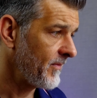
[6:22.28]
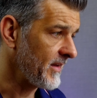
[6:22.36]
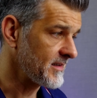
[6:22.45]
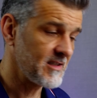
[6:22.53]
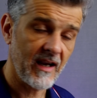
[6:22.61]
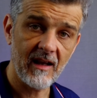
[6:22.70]

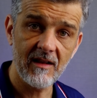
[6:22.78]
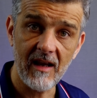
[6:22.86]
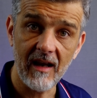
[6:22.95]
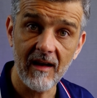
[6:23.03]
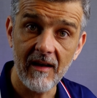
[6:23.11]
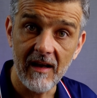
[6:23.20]
The second
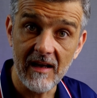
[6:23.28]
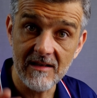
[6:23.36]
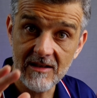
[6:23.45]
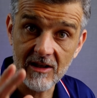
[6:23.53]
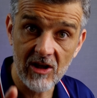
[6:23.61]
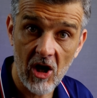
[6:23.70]
thing
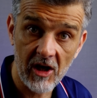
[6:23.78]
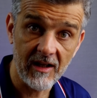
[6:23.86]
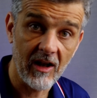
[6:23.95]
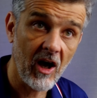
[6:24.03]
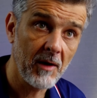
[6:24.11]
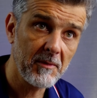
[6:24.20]
is the
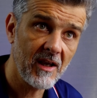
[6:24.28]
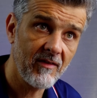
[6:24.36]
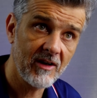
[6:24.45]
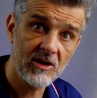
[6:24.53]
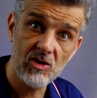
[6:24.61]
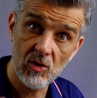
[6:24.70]
title. I'm
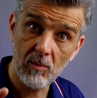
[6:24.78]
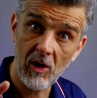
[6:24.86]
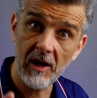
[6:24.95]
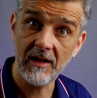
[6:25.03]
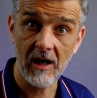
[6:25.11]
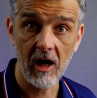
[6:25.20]
giving to
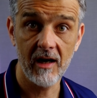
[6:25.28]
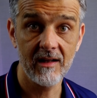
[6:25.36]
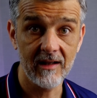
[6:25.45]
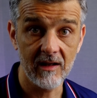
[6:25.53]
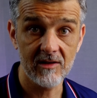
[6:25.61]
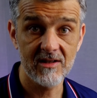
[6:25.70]
my
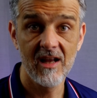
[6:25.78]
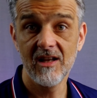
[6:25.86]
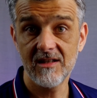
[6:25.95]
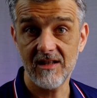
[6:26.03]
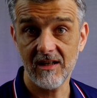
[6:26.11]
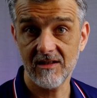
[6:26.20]
titles
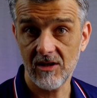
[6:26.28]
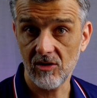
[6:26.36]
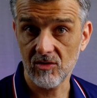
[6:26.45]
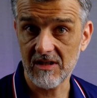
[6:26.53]
60 to